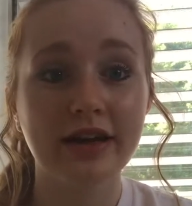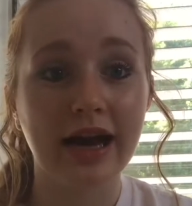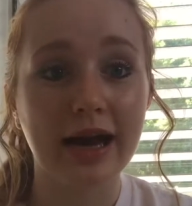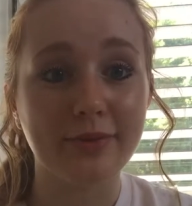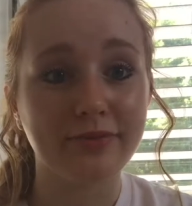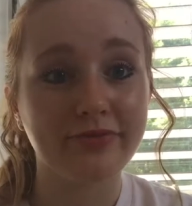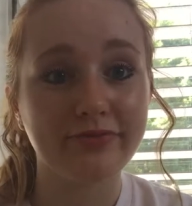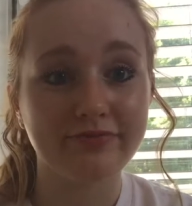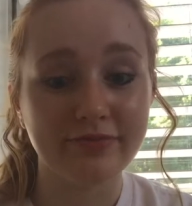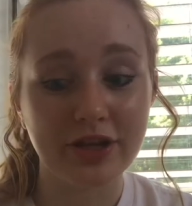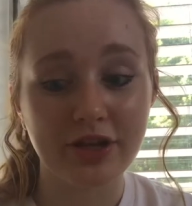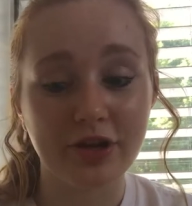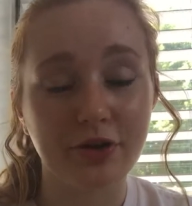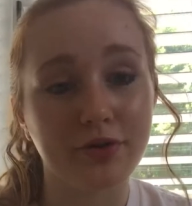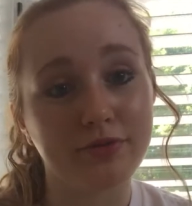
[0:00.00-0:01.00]
I'm,
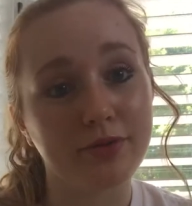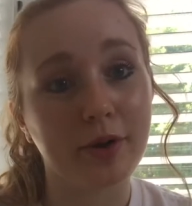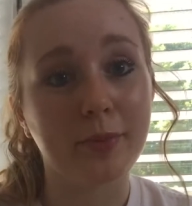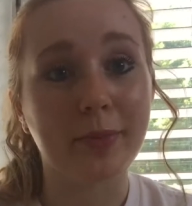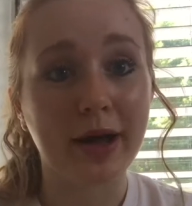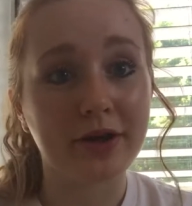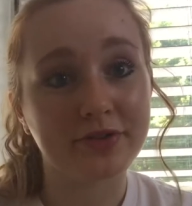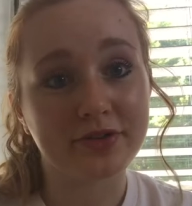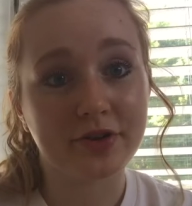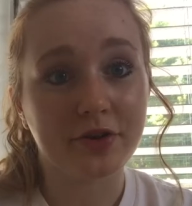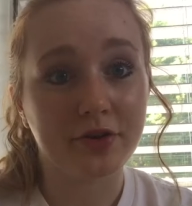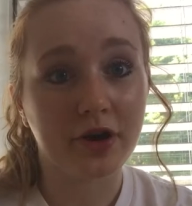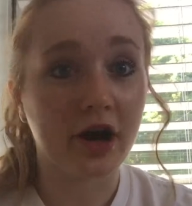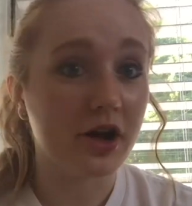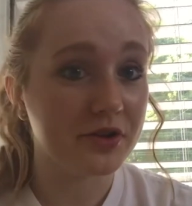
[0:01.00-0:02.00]
you know, about to go
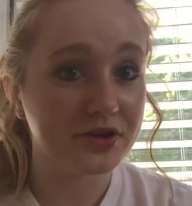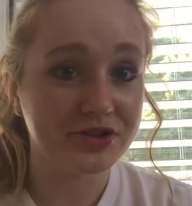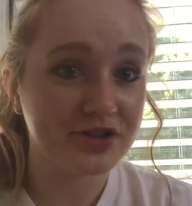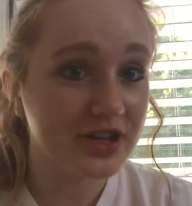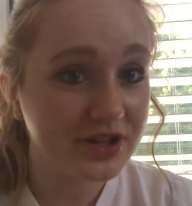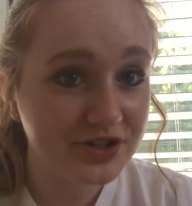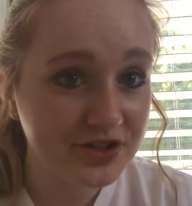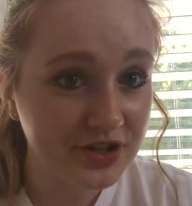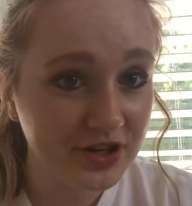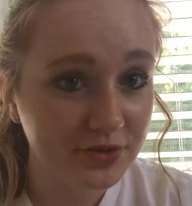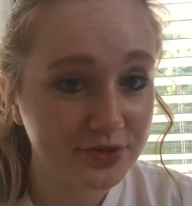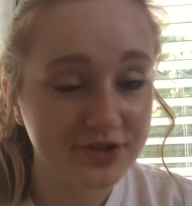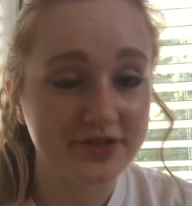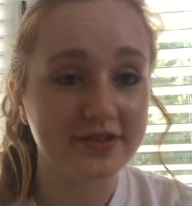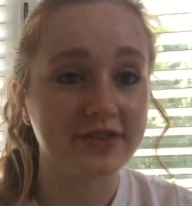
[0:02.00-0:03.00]
to college next year,
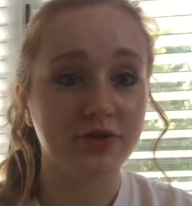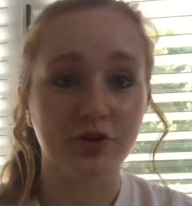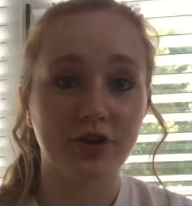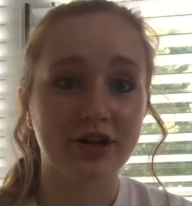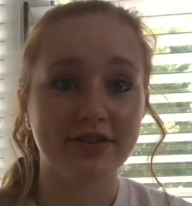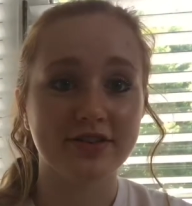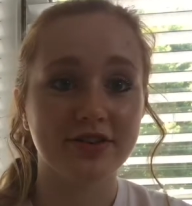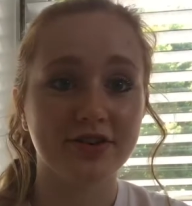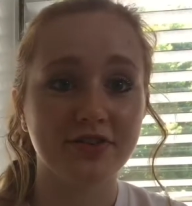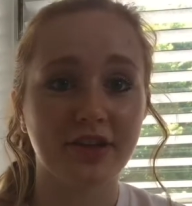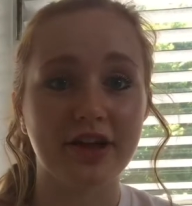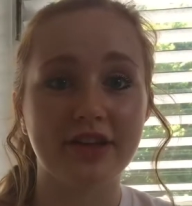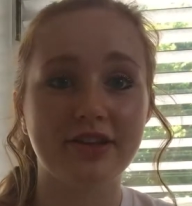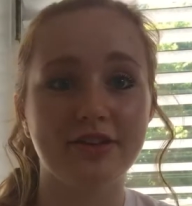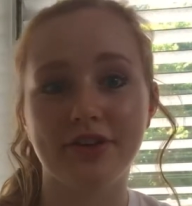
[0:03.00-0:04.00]
which is even crazier.
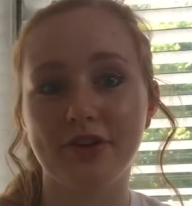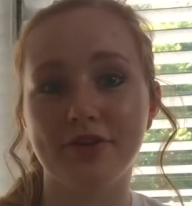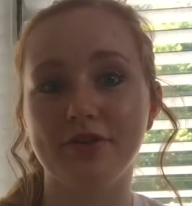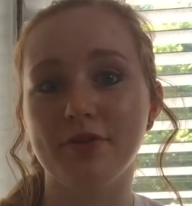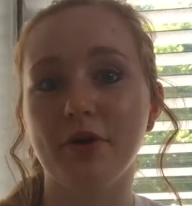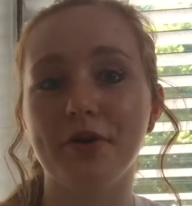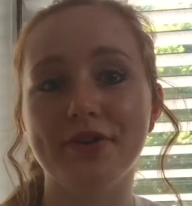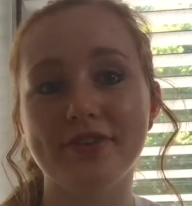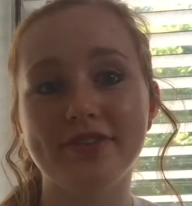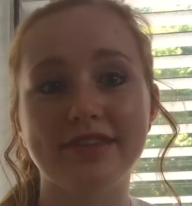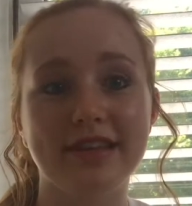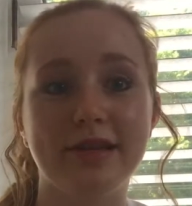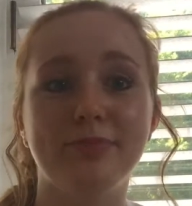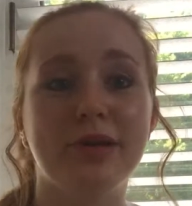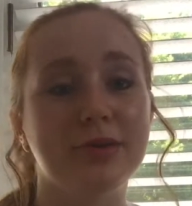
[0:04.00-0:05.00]
Like, you know, you always
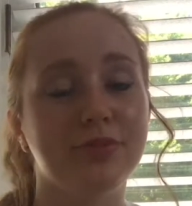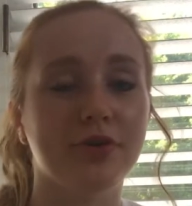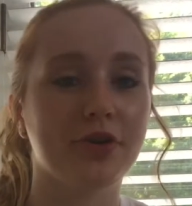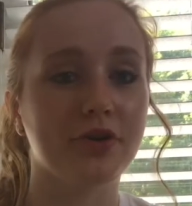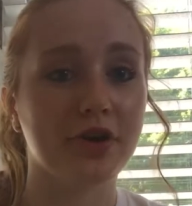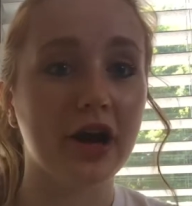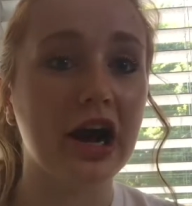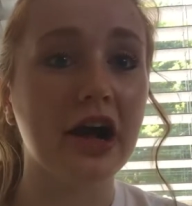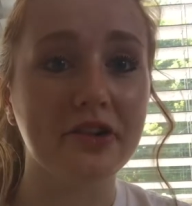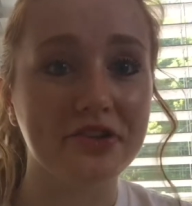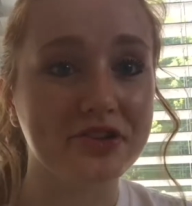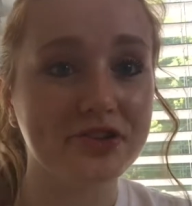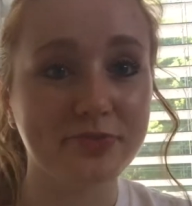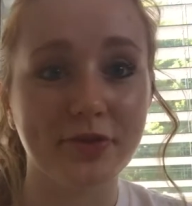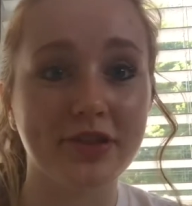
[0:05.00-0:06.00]
see people go to
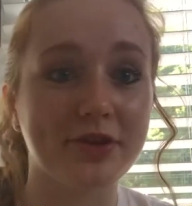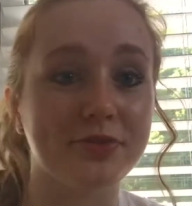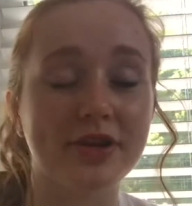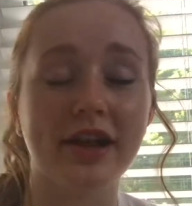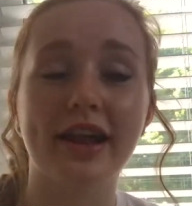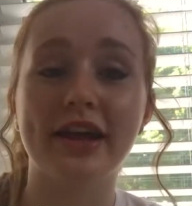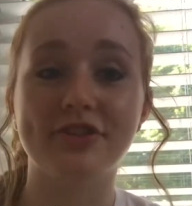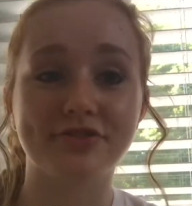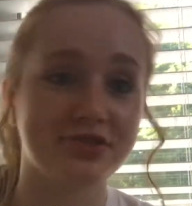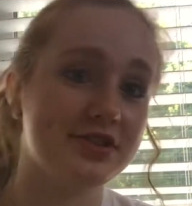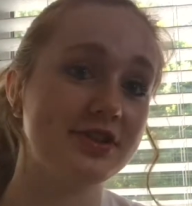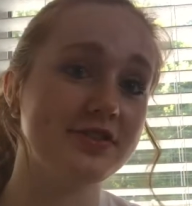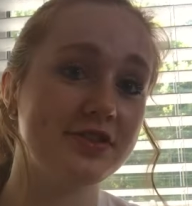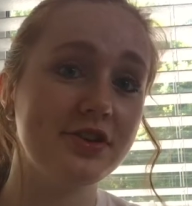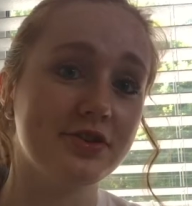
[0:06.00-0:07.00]
college, but then when it
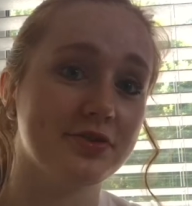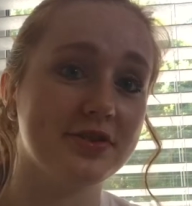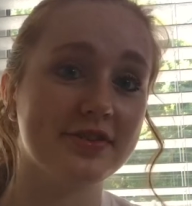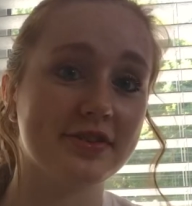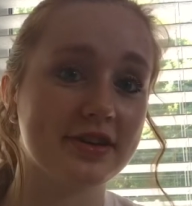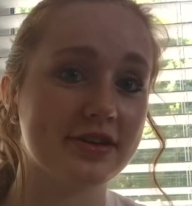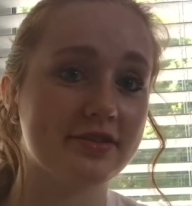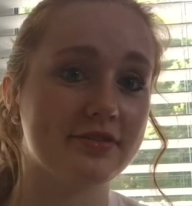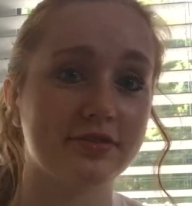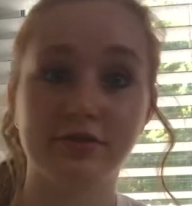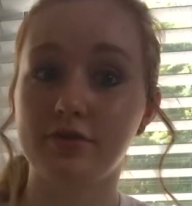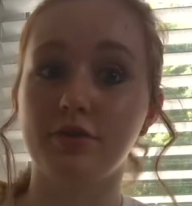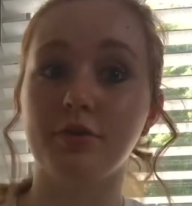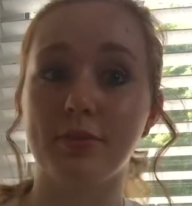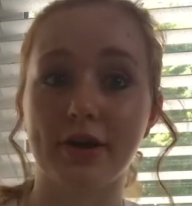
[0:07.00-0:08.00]
actually is you, it's like,
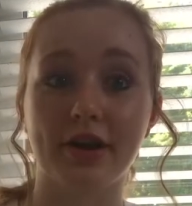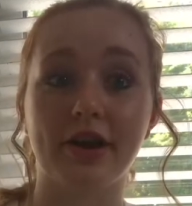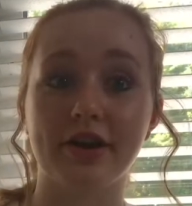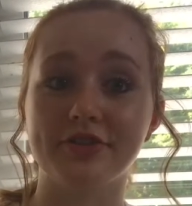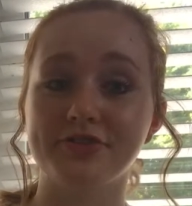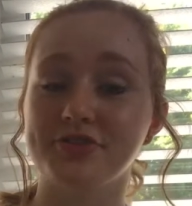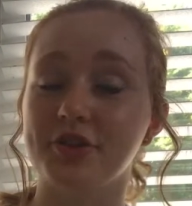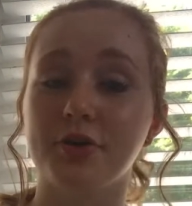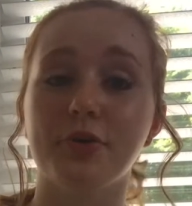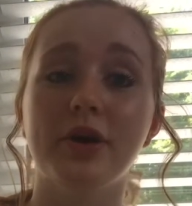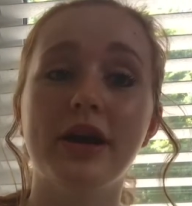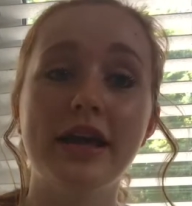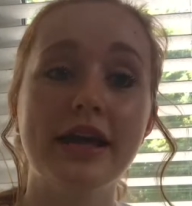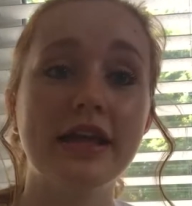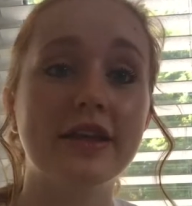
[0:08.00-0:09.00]
oh my gosh. So
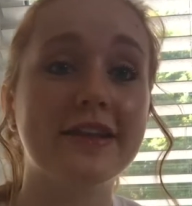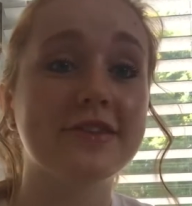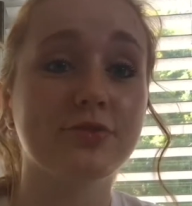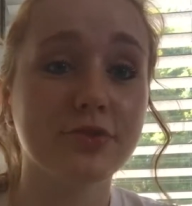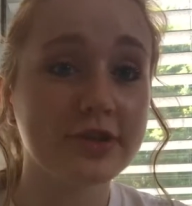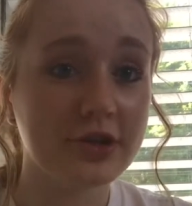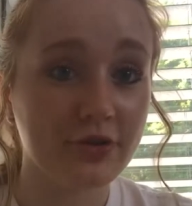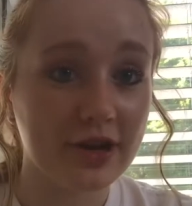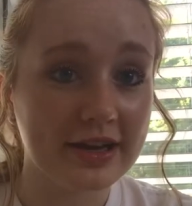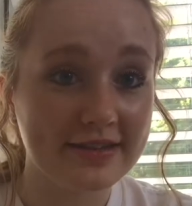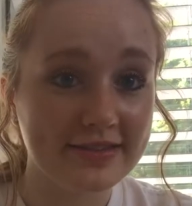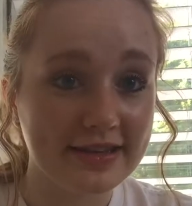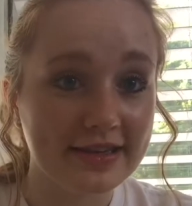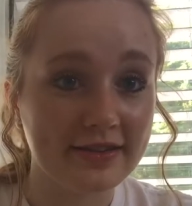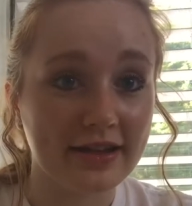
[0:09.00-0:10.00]
it's really
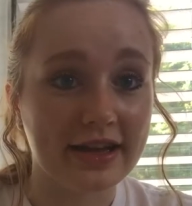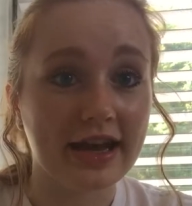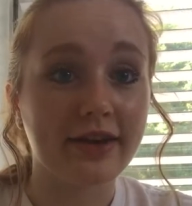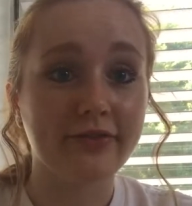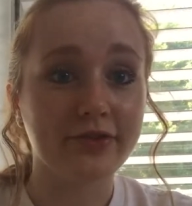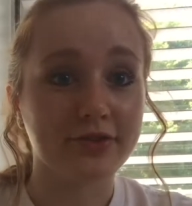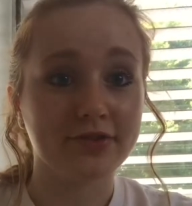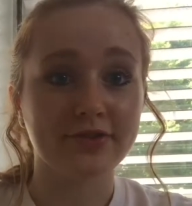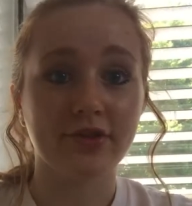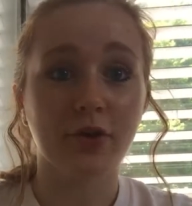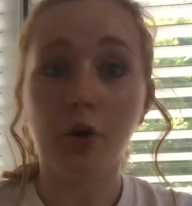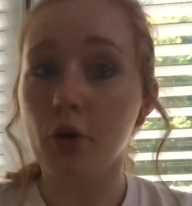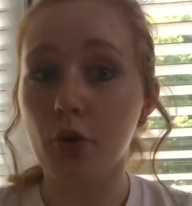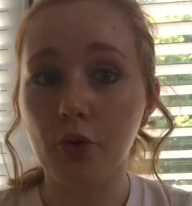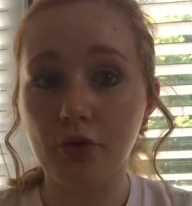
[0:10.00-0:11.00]
crazy. Like, I feel
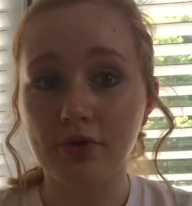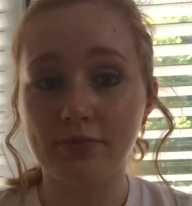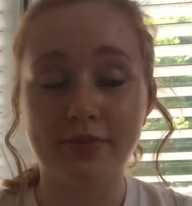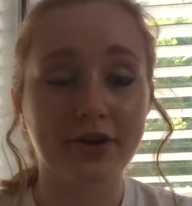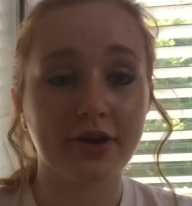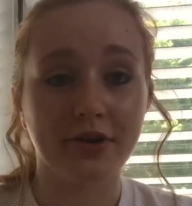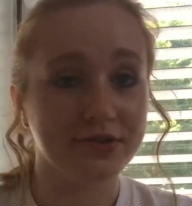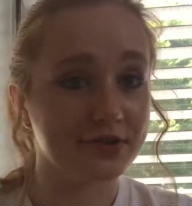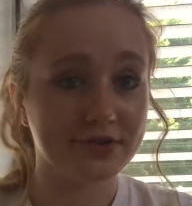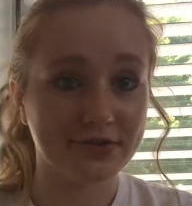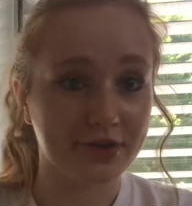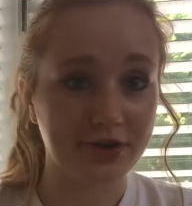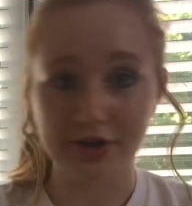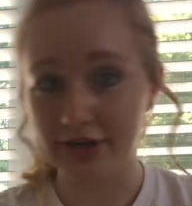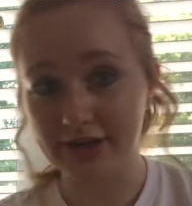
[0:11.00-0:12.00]
so old, but also
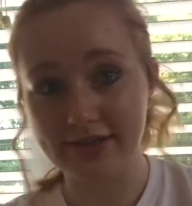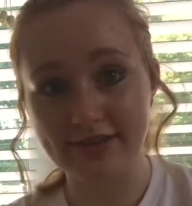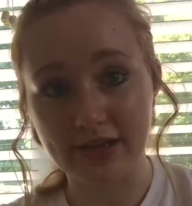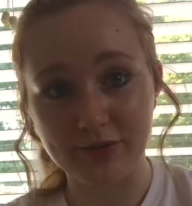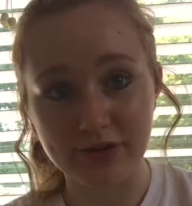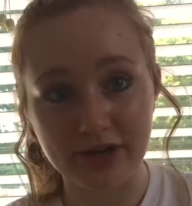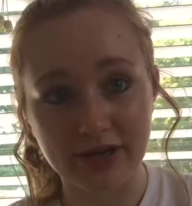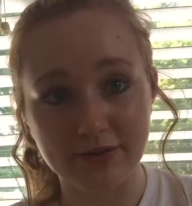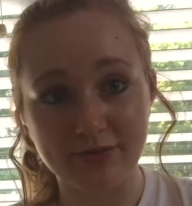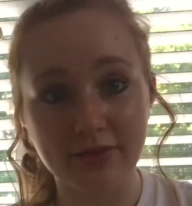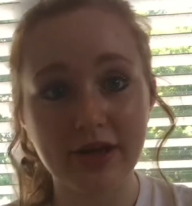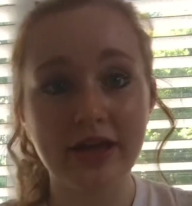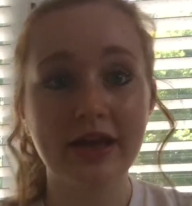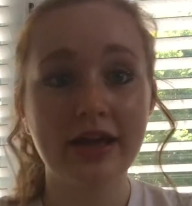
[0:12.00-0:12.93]
so young at the same time.